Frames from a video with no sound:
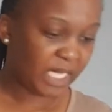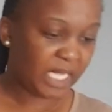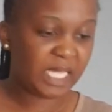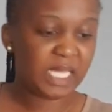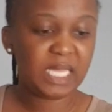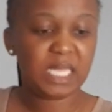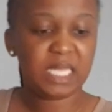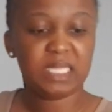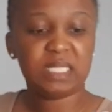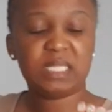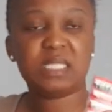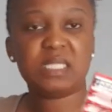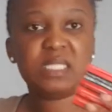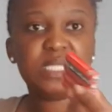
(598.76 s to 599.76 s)
And
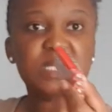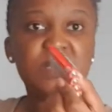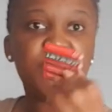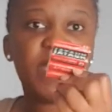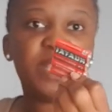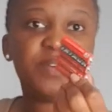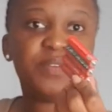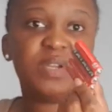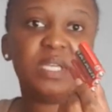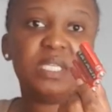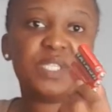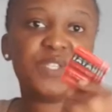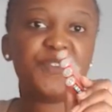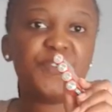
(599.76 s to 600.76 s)
this is just
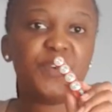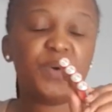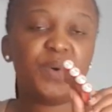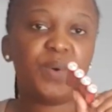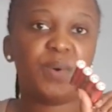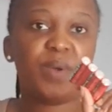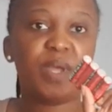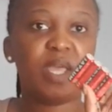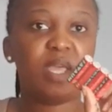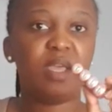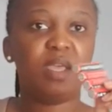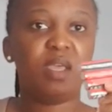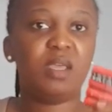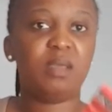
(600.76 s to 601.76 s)
batteries for
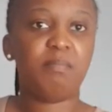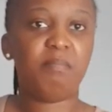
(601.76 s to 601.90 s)
a